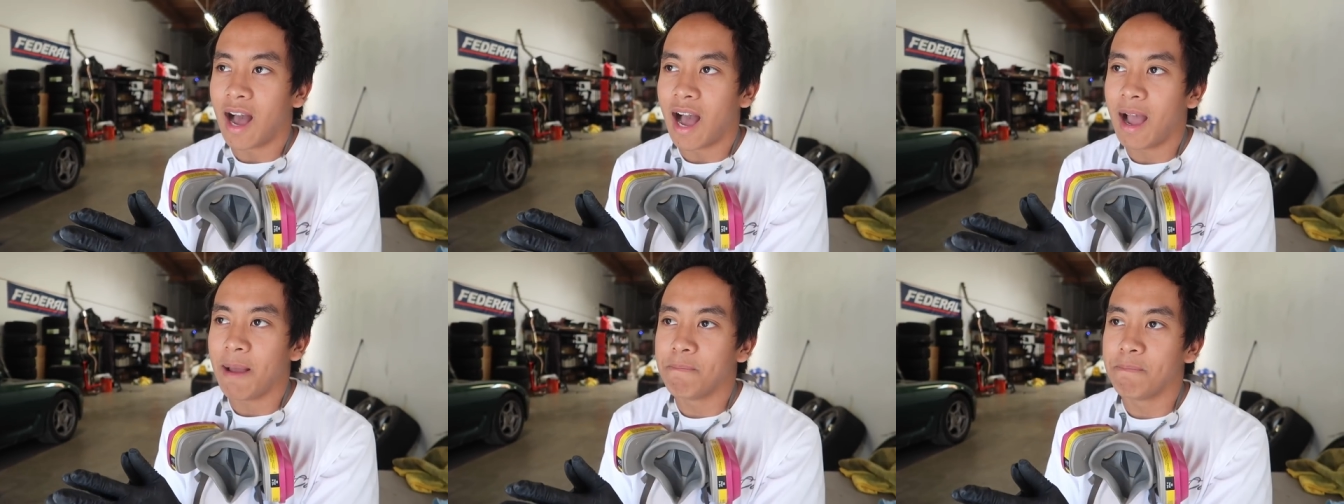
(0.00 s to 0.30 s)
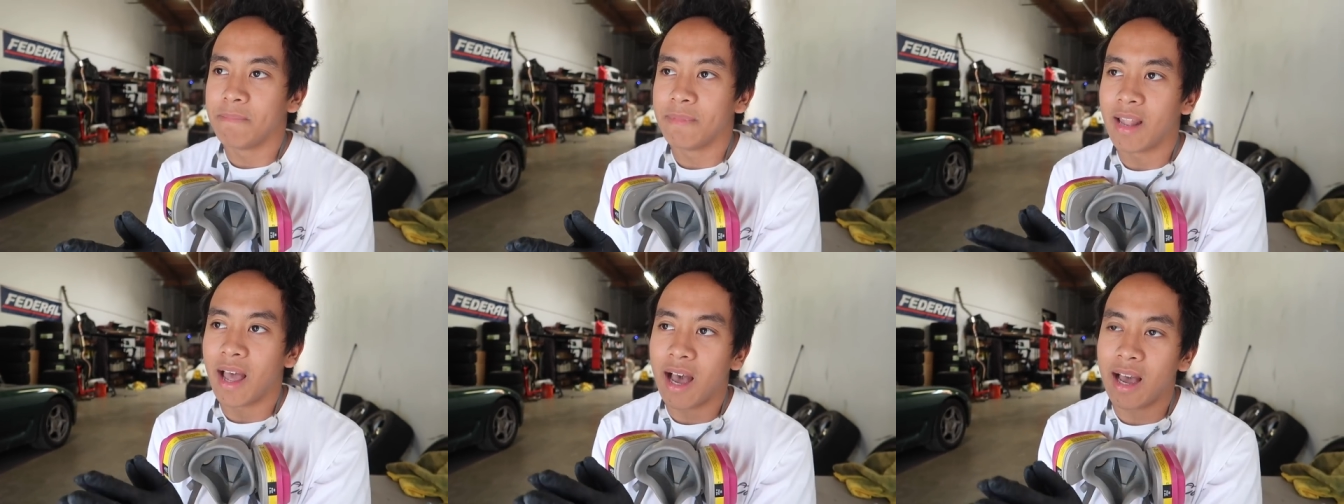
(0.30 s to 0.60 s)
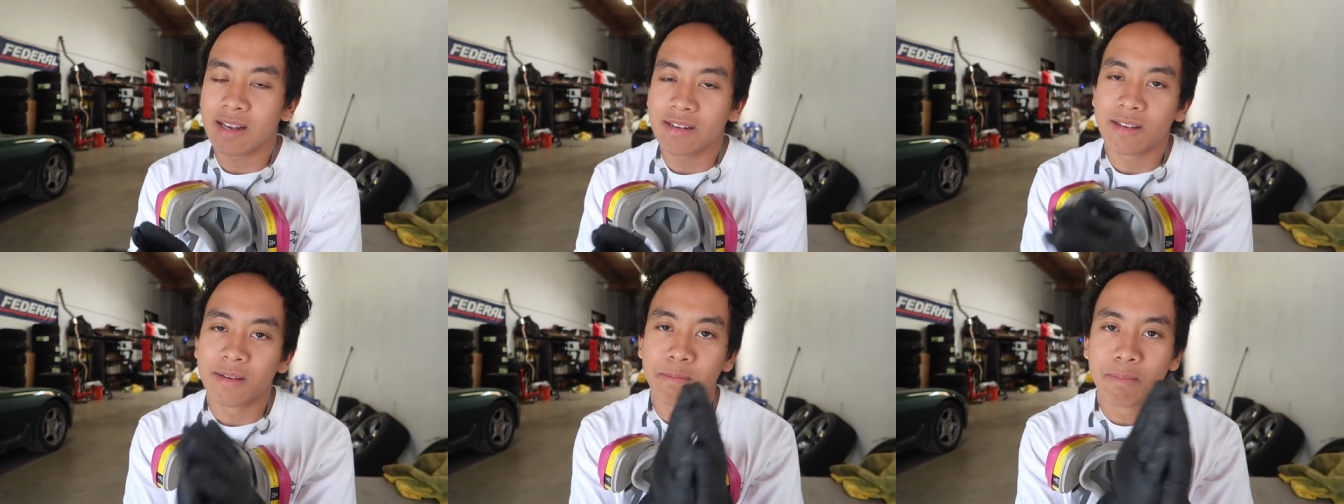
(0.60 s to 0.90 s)
I'm
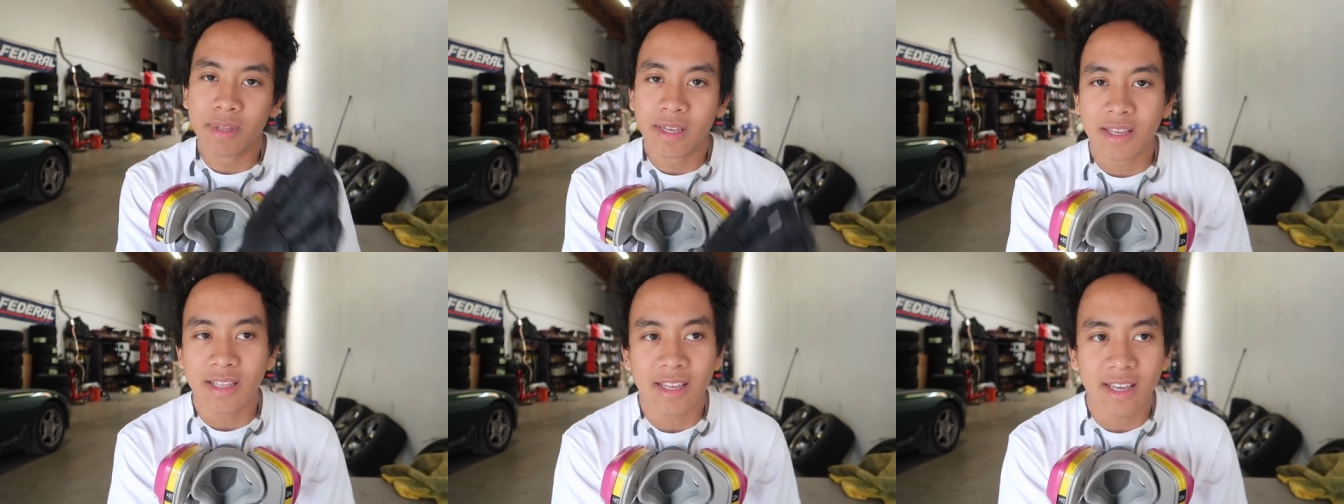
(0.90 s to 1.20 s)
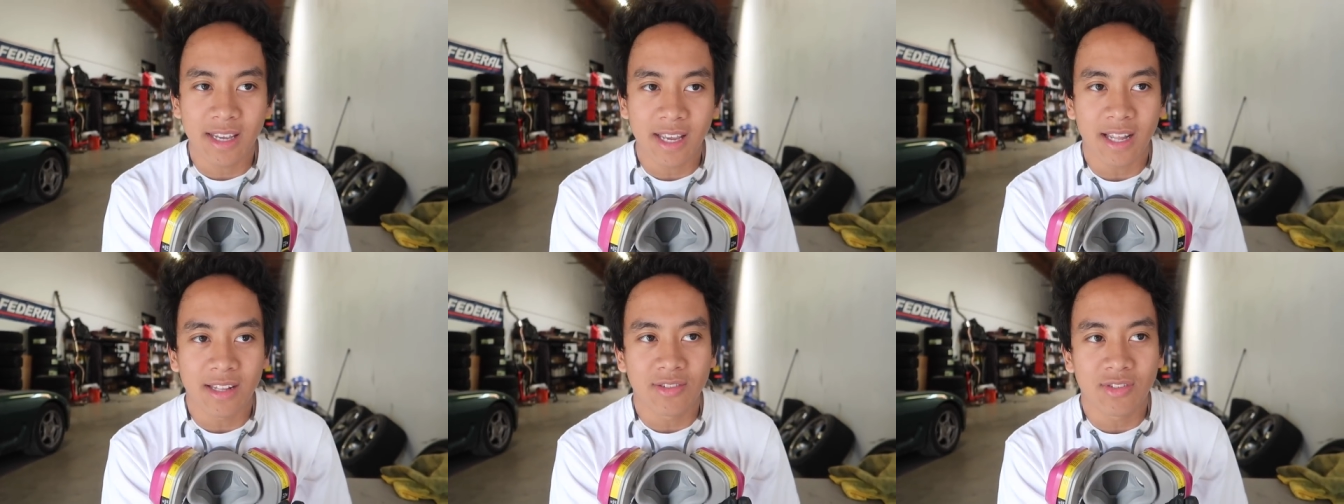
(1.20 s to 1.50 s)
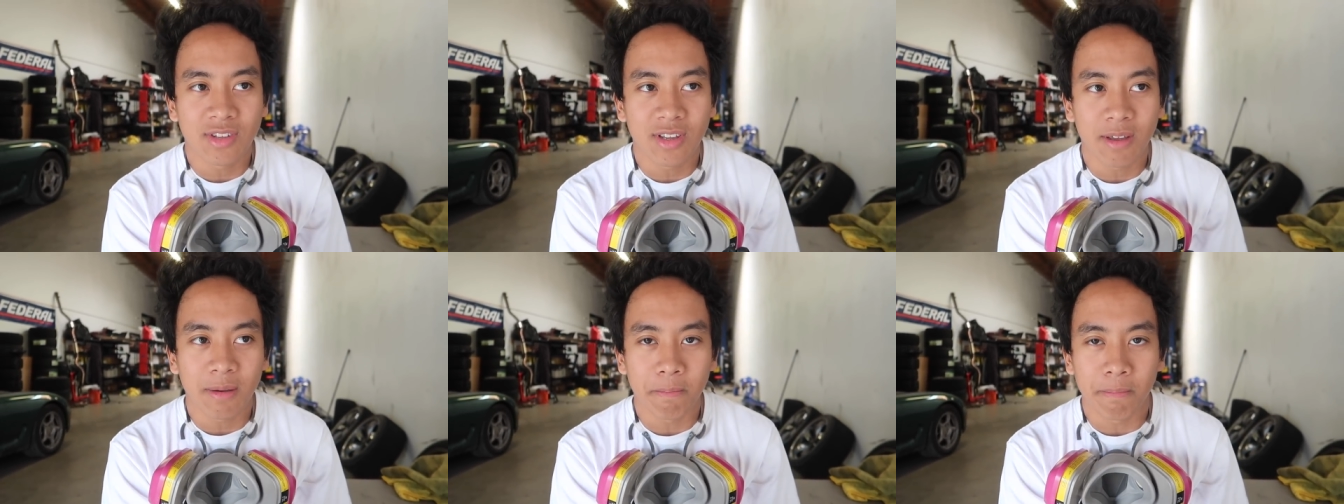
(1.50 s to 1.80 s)
not completely
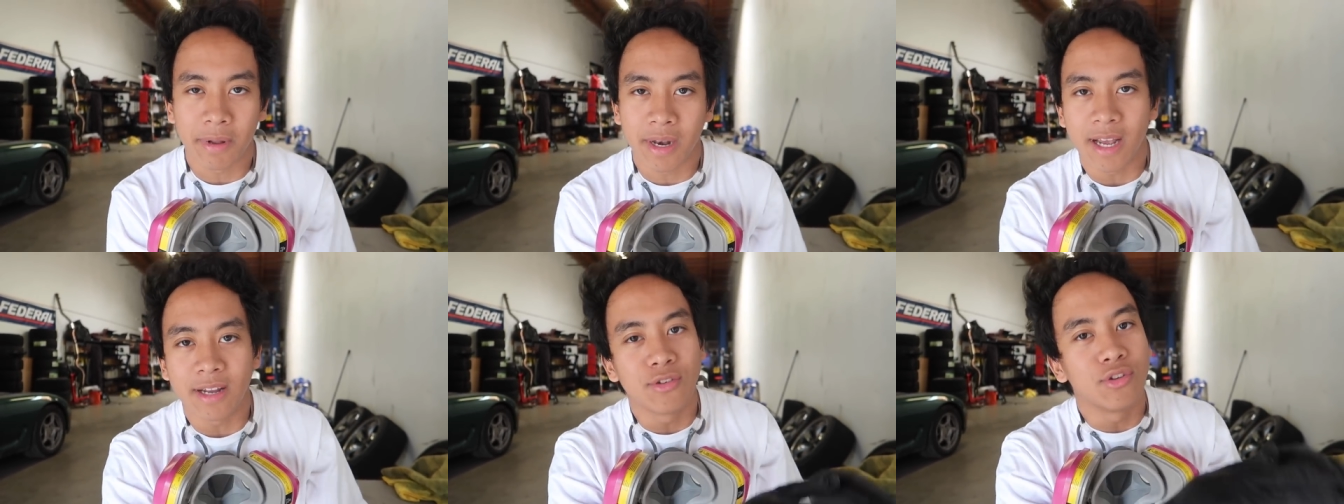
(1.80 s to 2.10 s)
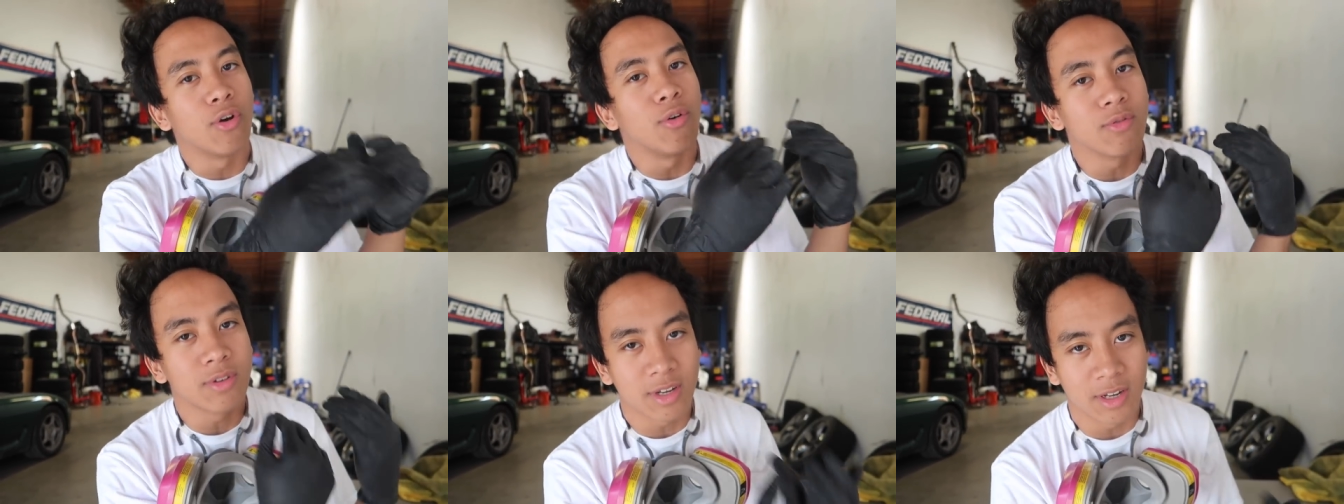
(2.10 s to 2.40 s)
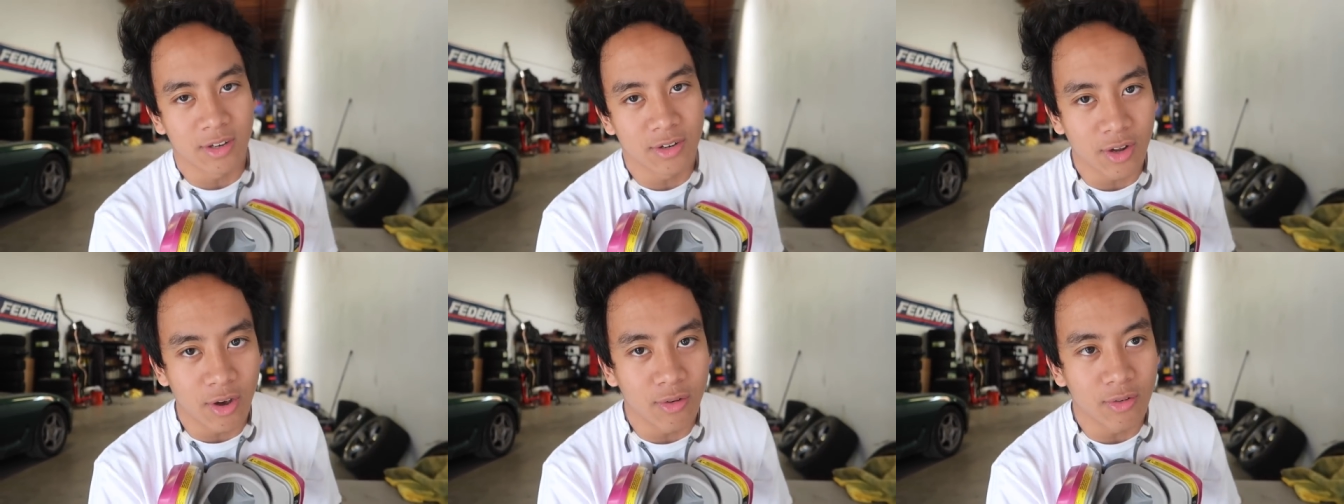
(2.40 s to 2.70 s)
against it, but I don't
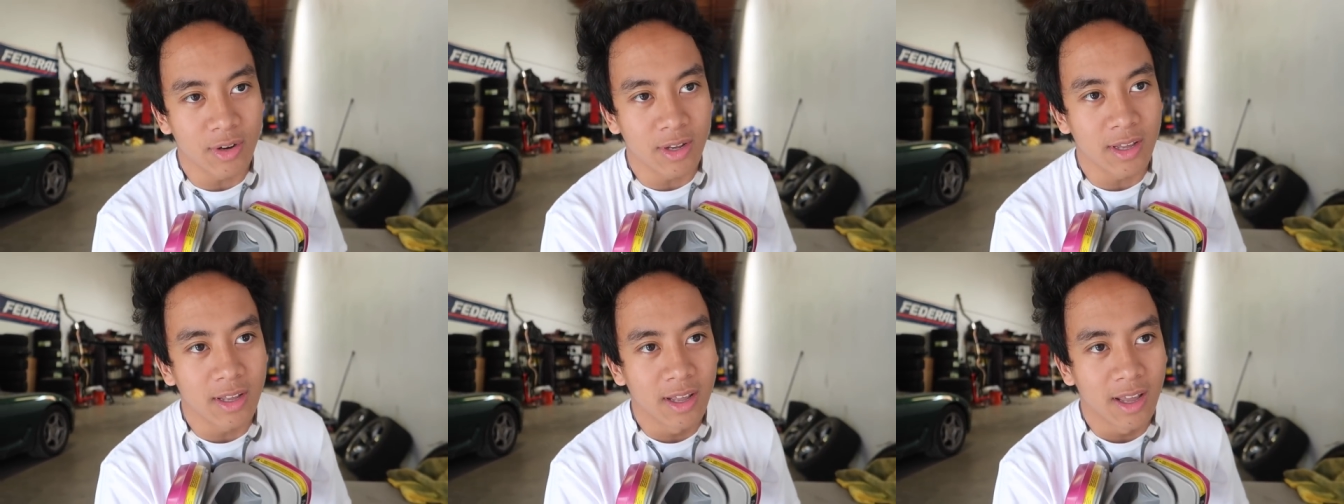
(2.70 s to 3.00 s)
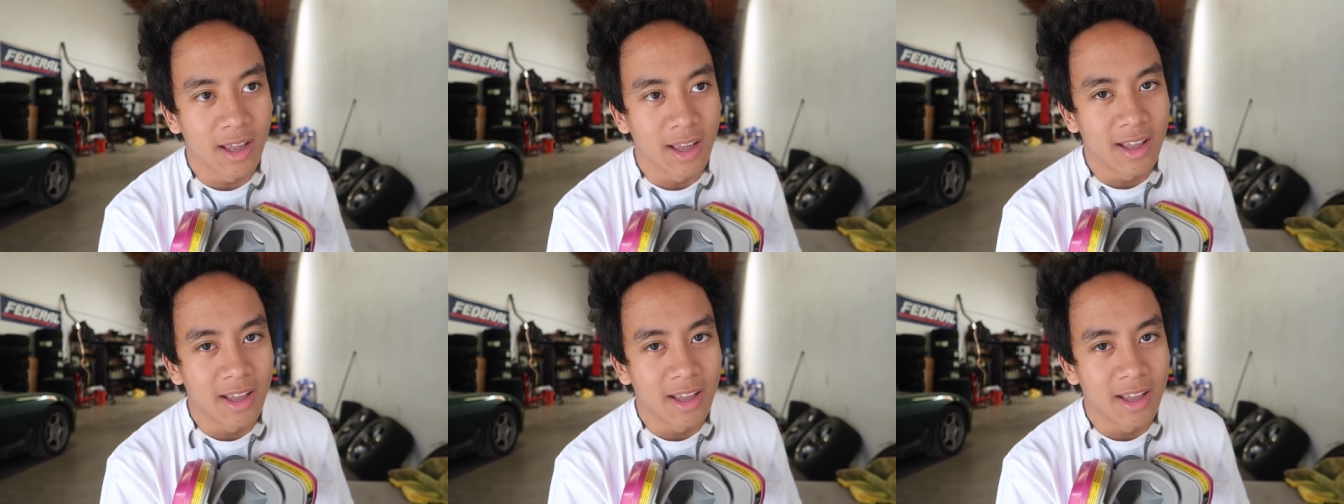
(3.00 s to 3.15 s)
condone it.